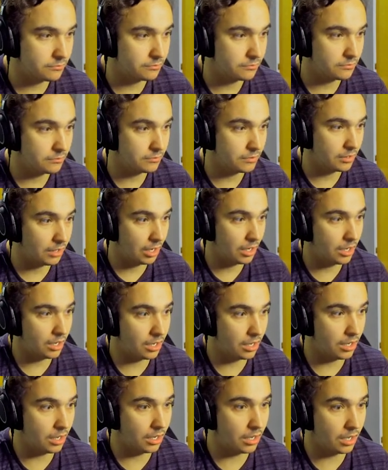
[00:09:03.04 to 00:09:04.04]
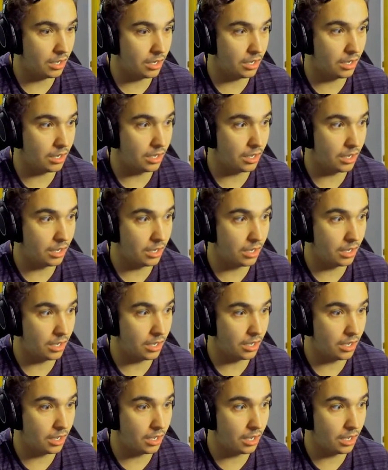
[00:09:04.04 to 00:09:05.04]

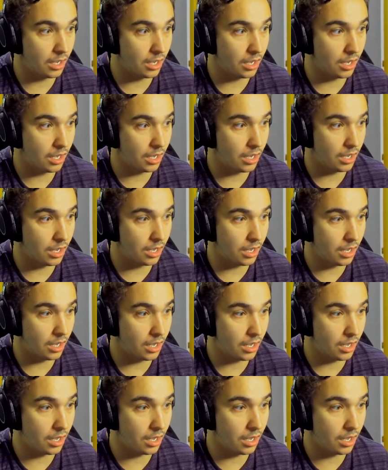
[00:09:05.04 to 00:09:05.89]
(silence)